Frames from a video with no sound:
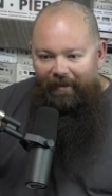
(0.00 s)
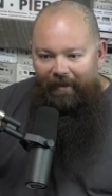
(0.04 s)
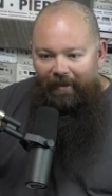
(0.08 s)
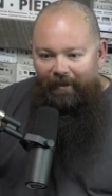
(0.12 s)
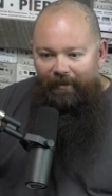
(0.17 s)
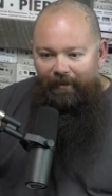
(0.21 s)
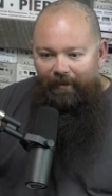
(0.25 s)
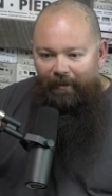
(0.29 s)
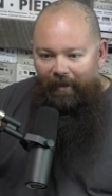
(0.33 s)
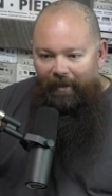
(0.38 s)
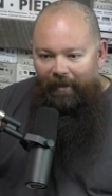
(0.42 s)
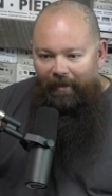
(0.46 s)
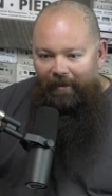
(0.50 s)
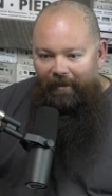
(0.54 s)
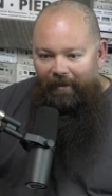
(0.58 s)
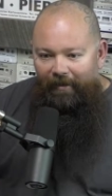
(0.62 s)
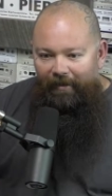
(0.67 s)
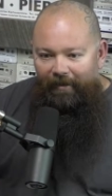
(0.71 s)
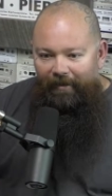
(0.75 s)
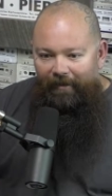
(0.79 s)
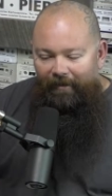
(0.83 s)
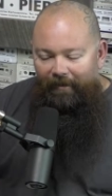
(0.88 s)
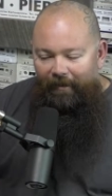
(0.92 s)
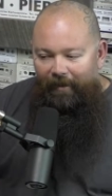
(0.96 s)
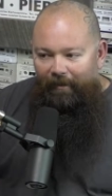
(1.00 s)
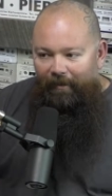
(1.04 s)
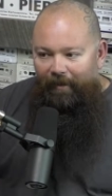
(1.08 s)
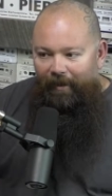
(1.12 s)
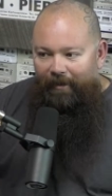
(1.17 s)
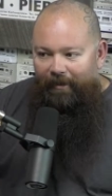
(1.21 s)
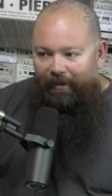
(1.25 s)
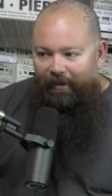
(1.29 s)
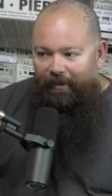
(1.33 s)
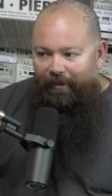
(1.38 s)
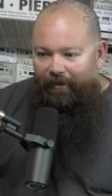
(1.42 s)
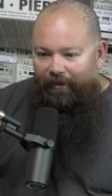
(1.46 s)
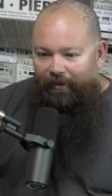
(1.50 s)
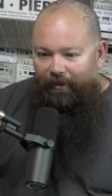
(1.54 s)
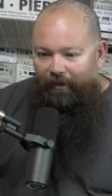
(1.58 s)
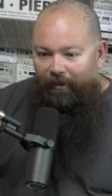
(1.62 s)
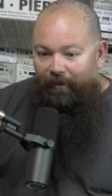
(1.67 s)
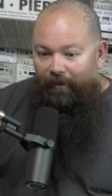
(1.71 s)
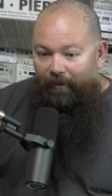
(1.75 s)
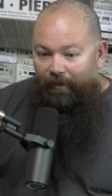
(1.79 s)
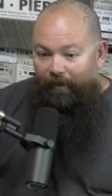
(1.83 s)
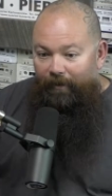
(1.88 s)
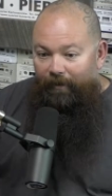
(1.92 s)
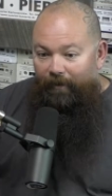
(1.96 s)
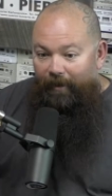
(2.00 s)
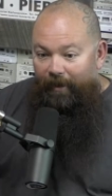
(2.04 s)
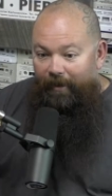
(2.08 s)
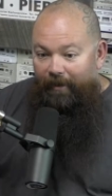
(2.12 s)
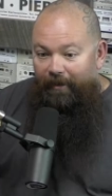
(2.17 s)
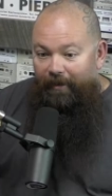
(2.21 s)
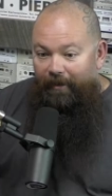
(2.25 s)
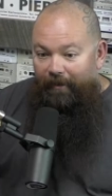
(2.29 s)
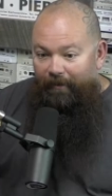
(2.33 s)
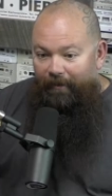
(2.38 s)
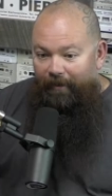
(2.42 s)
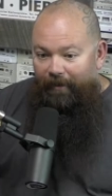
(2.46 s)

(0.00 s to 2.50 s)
that's what I did. Me and my son started with the wrestling